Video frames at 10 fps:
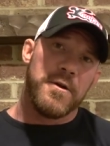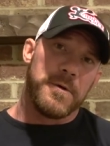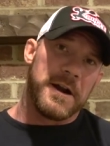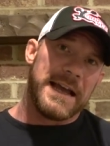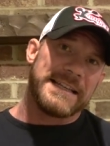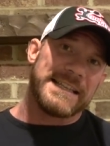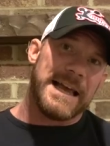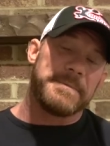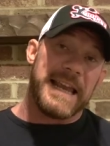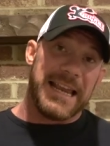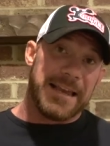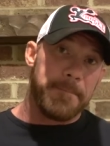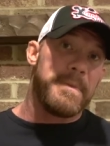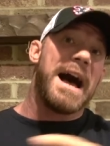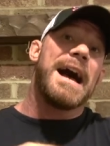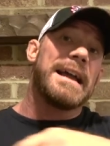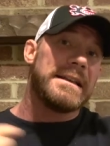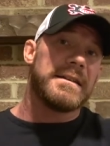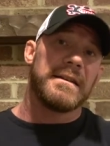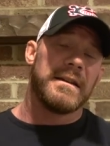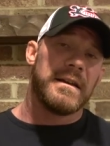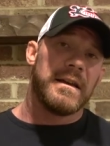where I slept a combined